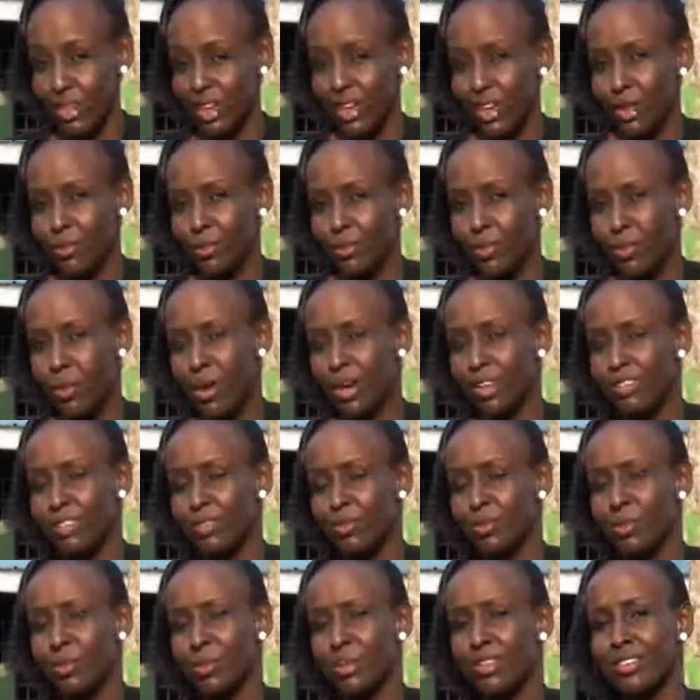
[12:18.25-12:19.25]
and I'm quite
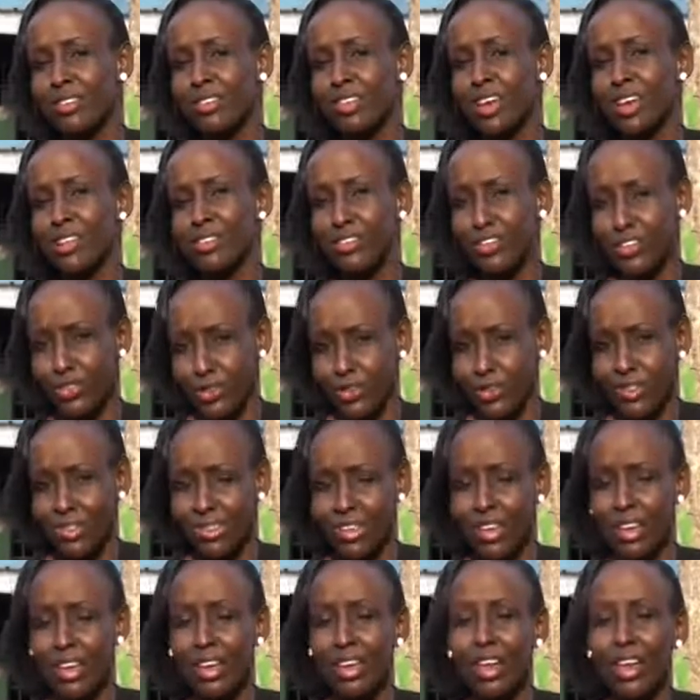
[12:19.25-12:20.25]
impressed, I should
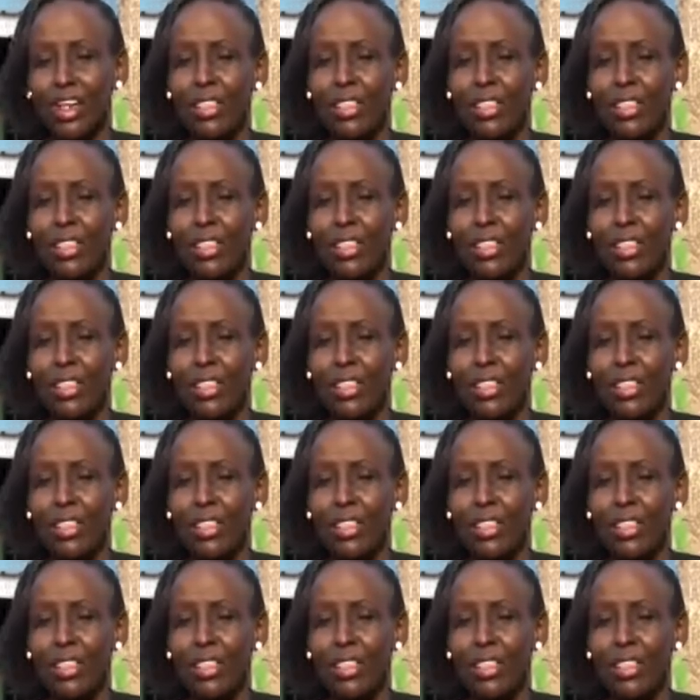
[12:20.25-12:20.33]
say.